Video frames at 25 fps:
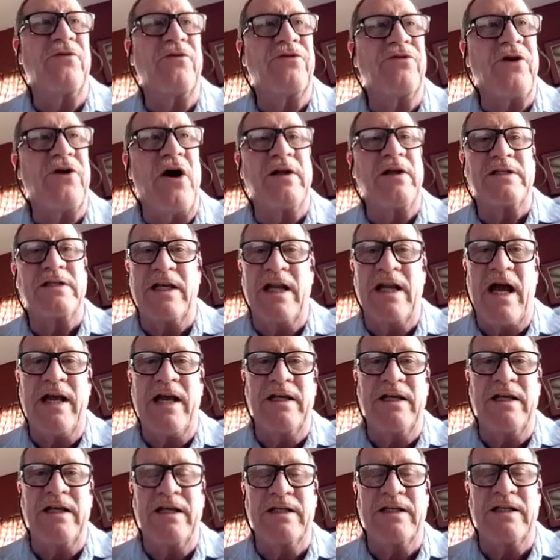thoughts and
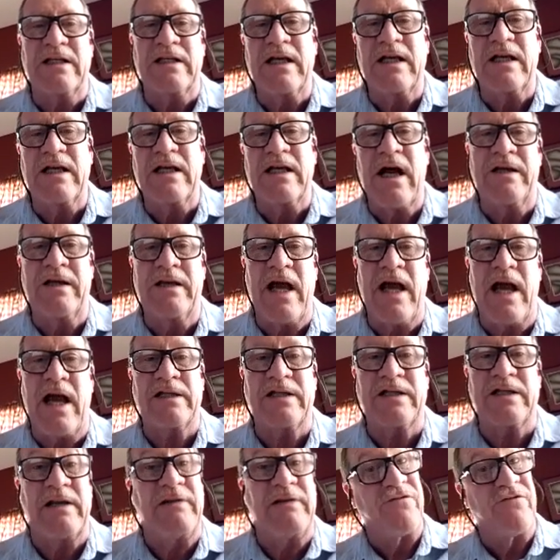ideas and
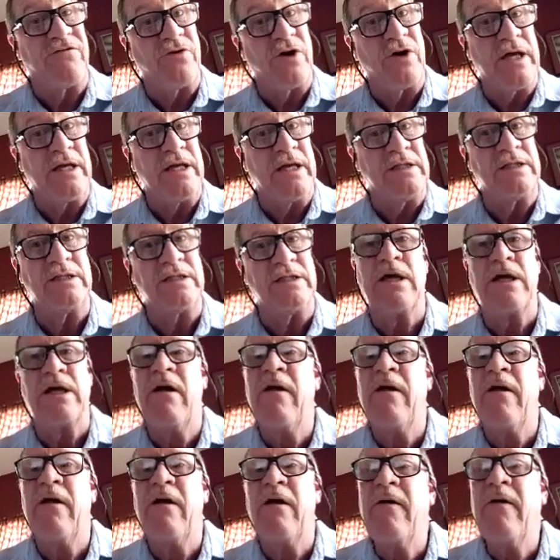contacts and friends
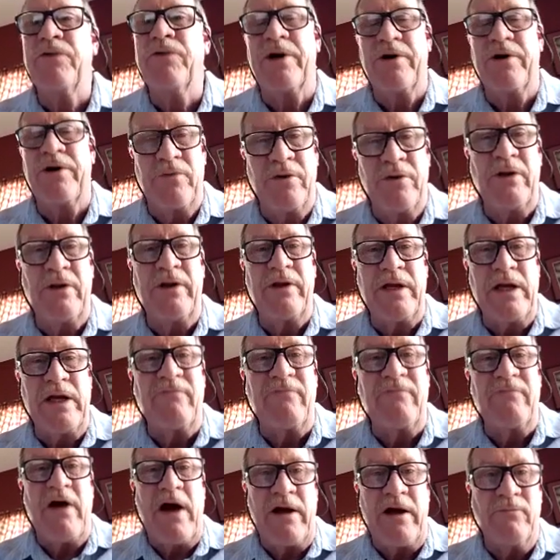that are really
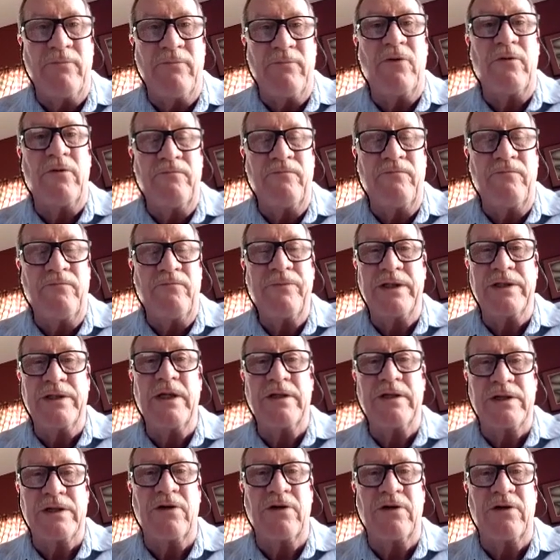invaluable.
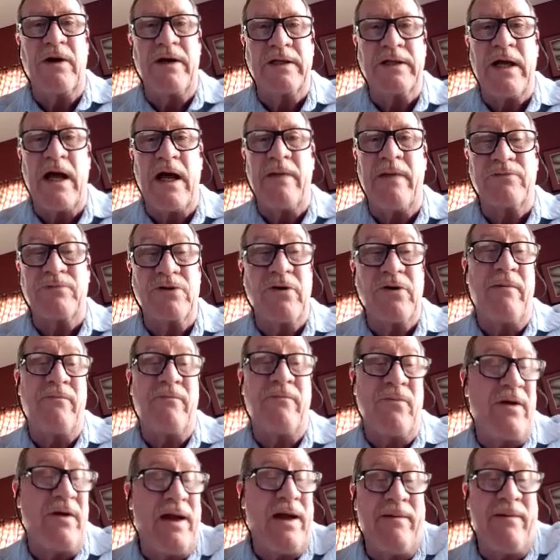It's a great time. So
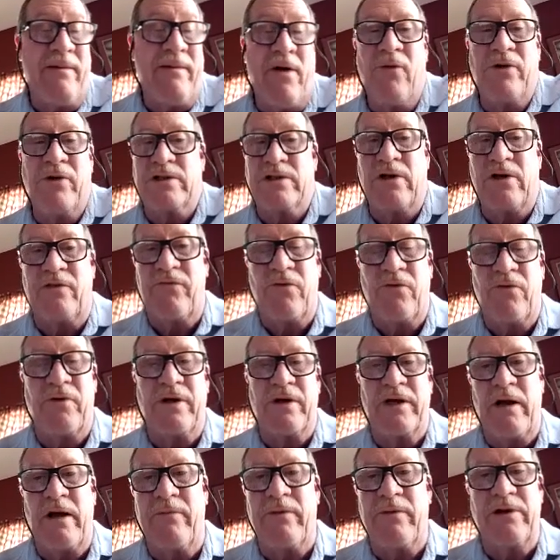I always look forward
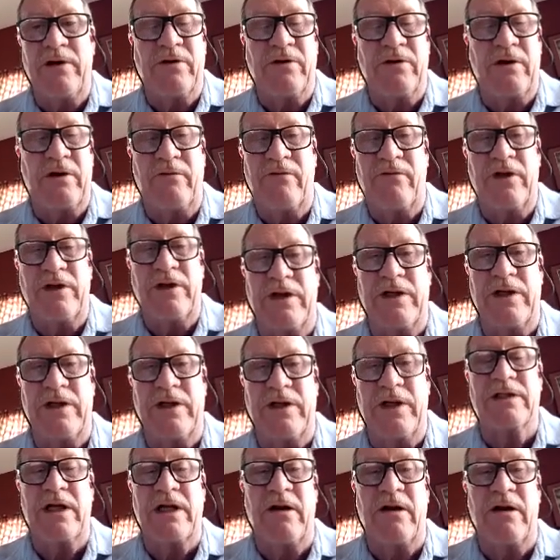to coming to your convention.
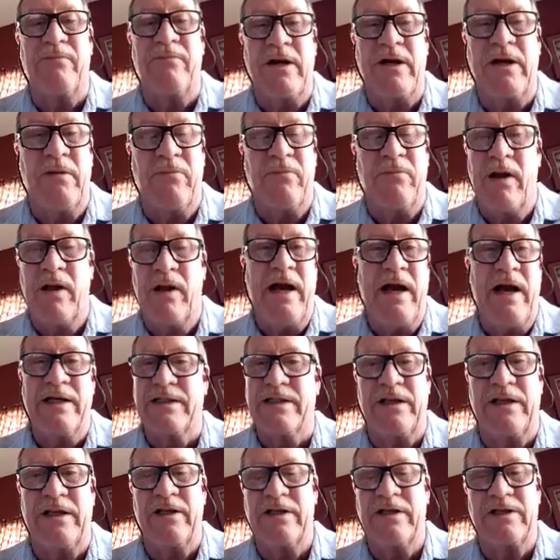It's going to be a
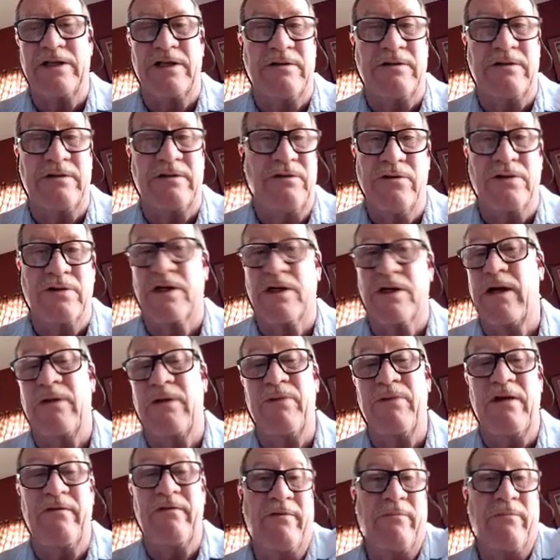blast, and this year's going to
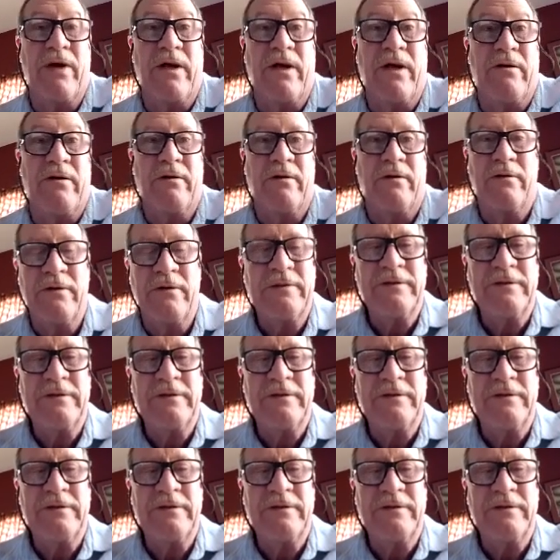be even better.